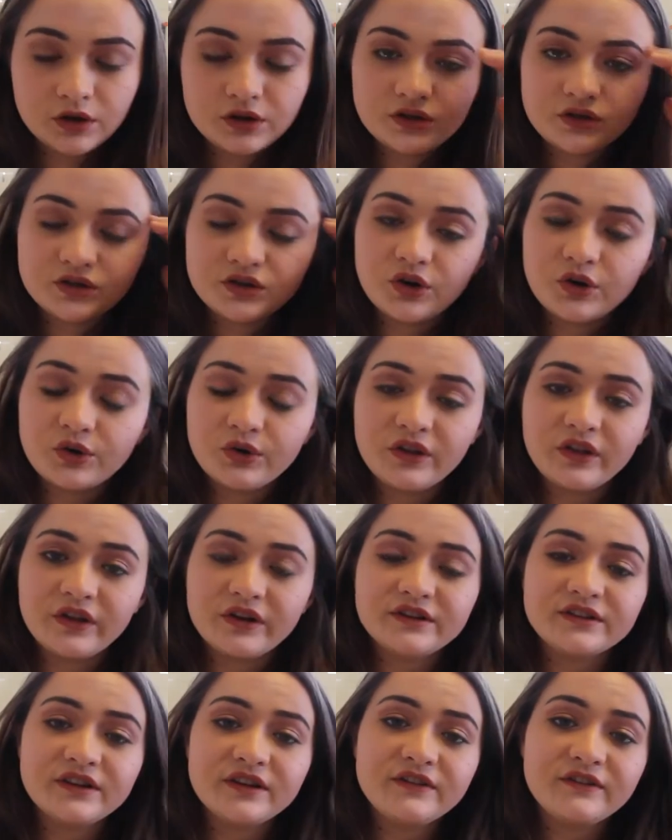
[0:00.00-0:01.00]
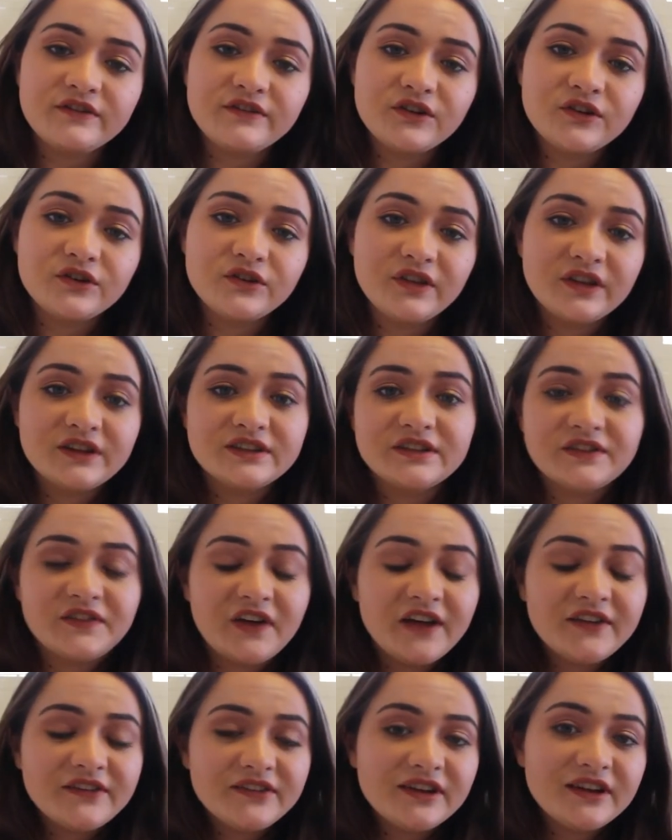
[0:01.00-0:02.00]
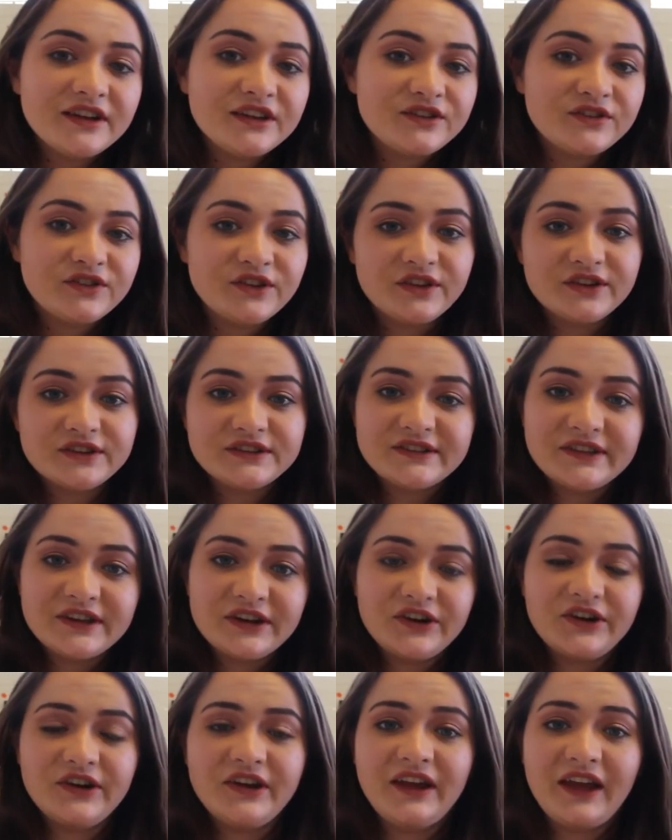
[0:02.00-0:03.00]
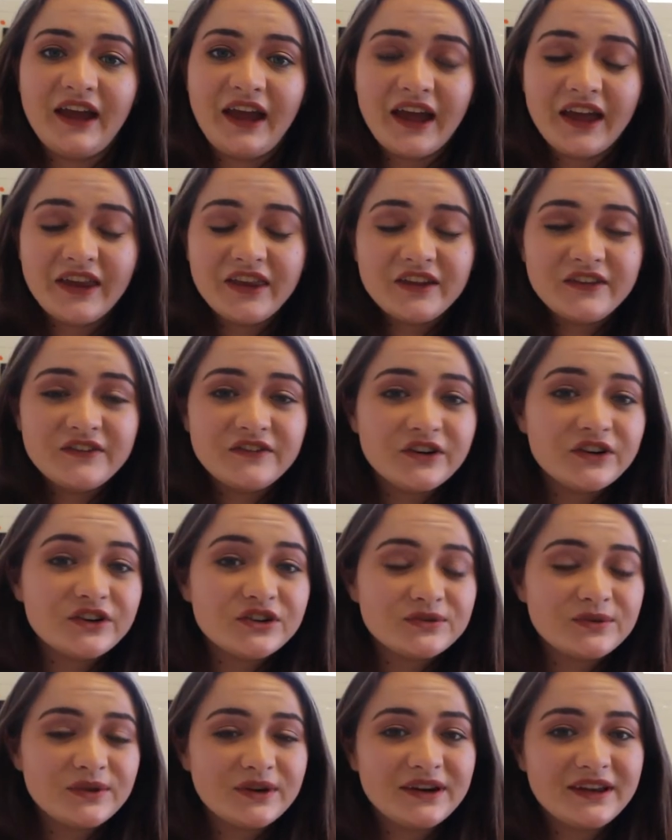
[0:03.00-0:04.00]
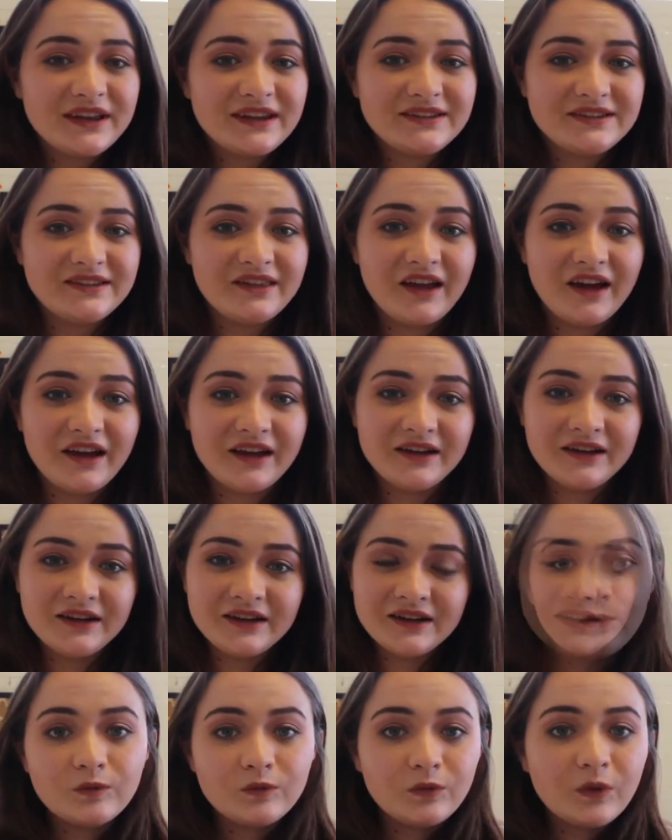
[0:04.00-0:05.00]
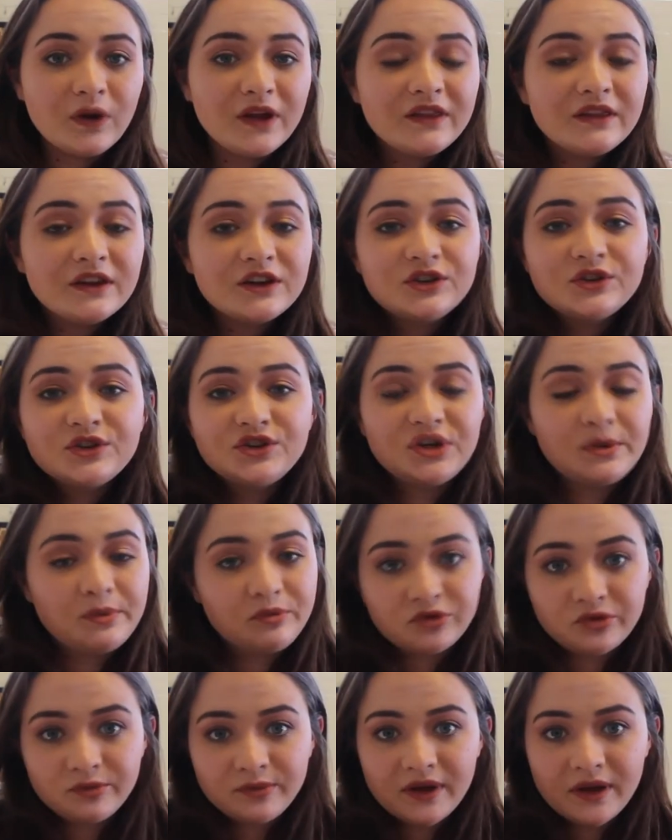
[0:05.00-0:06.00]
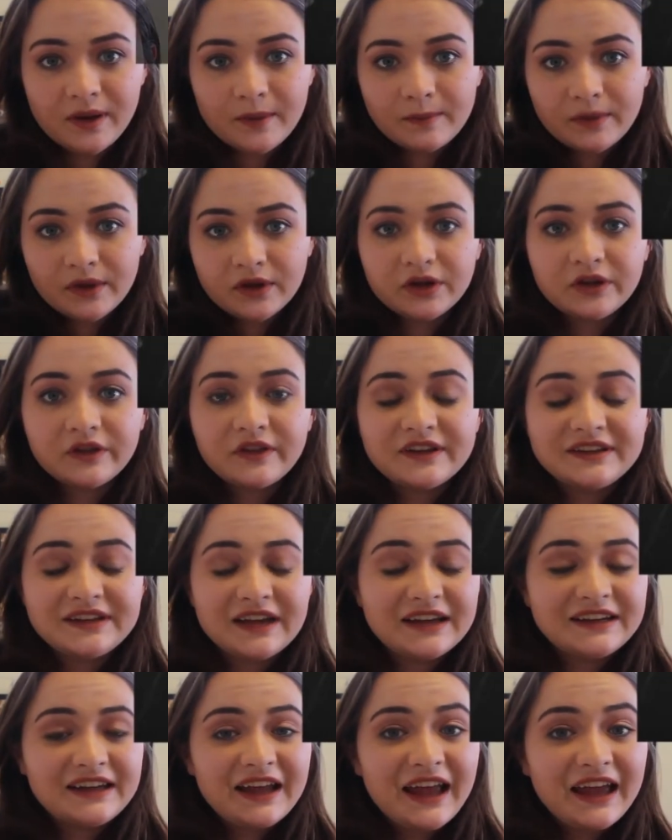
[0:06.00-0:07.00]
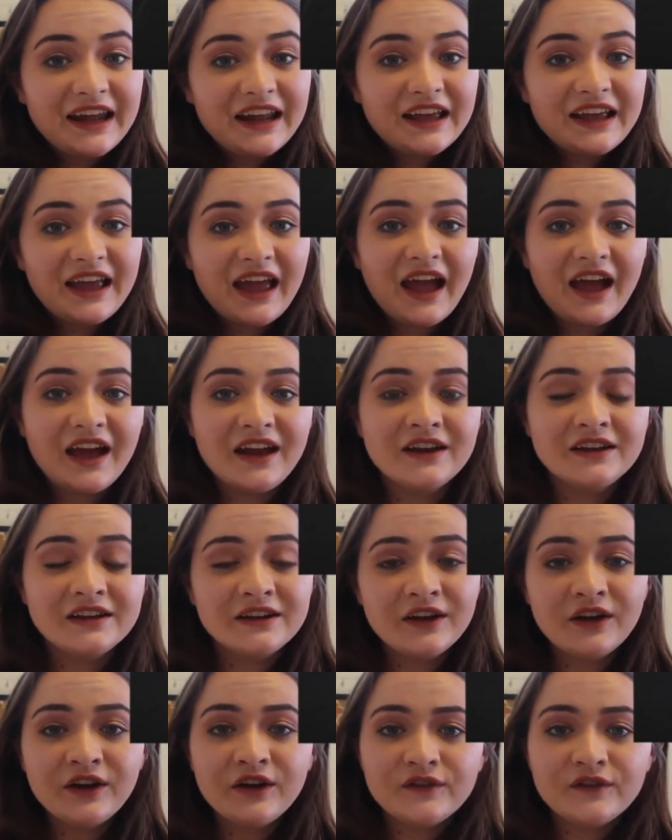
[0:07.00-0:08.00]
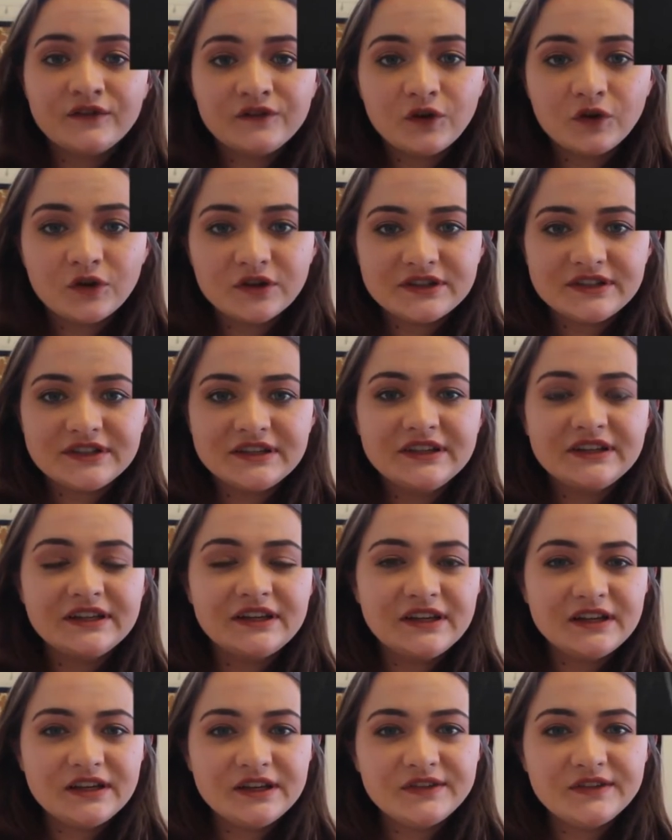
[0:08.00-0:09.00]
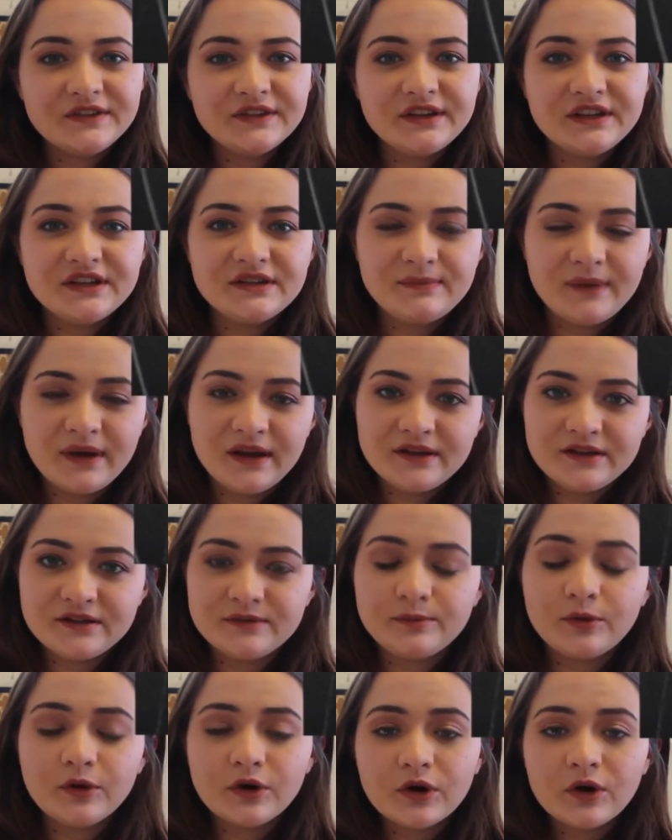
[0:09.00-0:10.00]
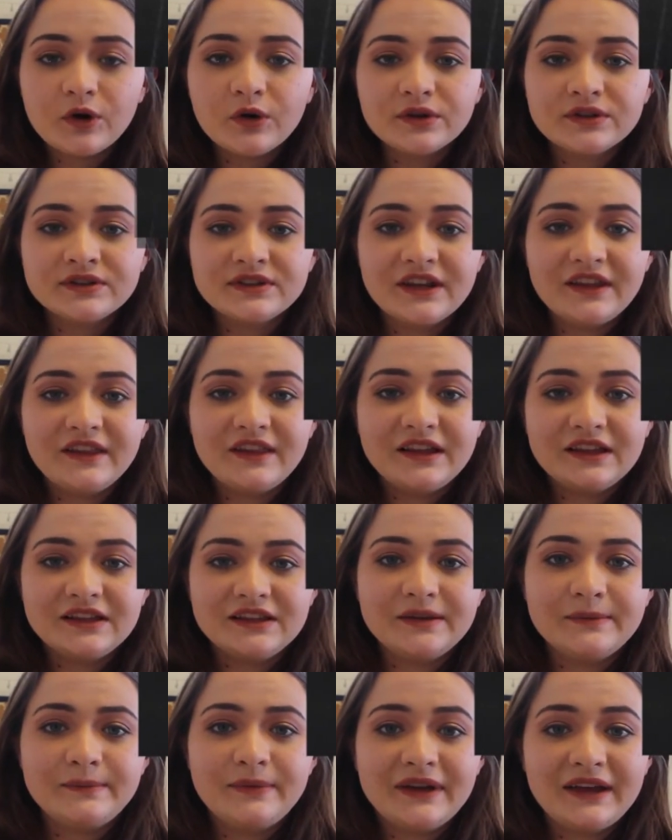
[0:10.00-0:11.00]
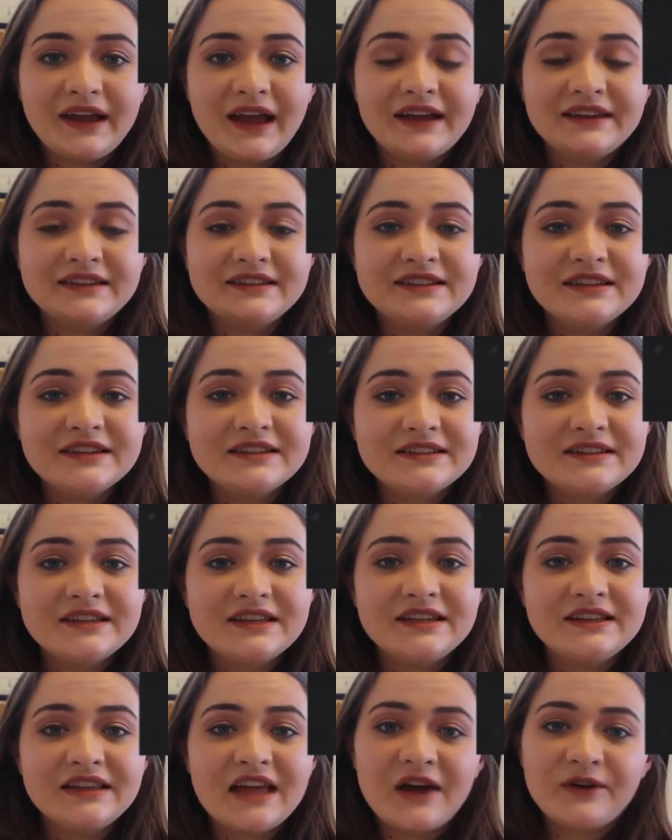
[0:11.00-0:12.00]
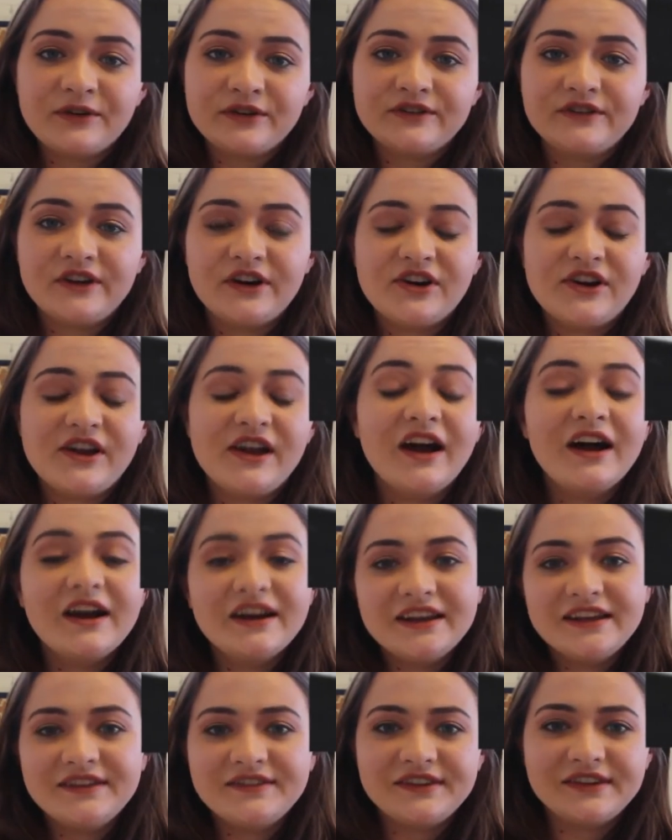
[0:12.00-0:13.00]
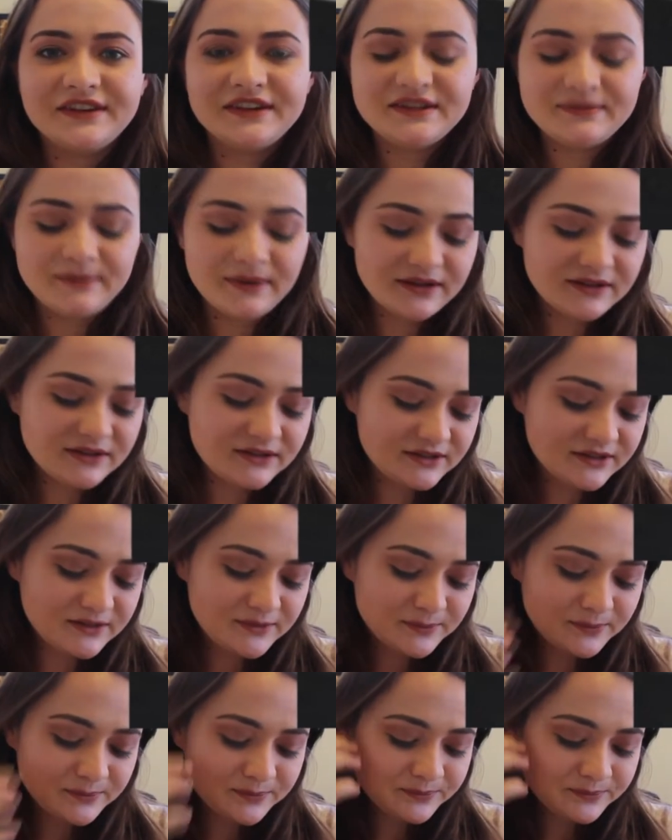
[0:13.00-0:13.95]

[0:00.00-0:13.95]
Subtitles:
So there's a few things of evidence for this theory, and the first one is that when the two ships were being built, the Titanic had 14 evenly spaced portholes, and the Olympic had 16 that were very unevenly spaced.